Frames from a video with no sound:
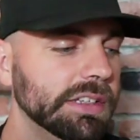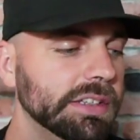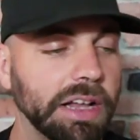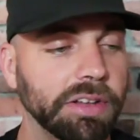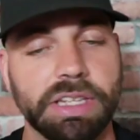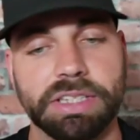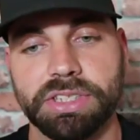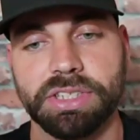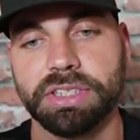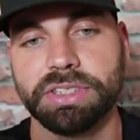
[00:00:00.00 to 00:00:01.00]
Now, this
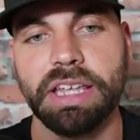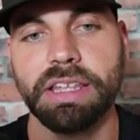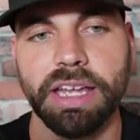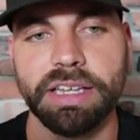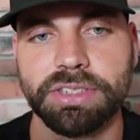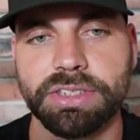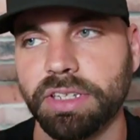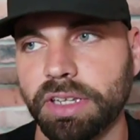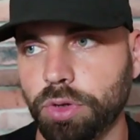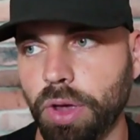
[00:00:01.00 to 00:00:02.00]
isn't to say that
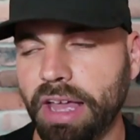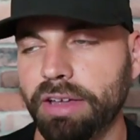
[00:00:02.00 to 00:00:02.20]
if you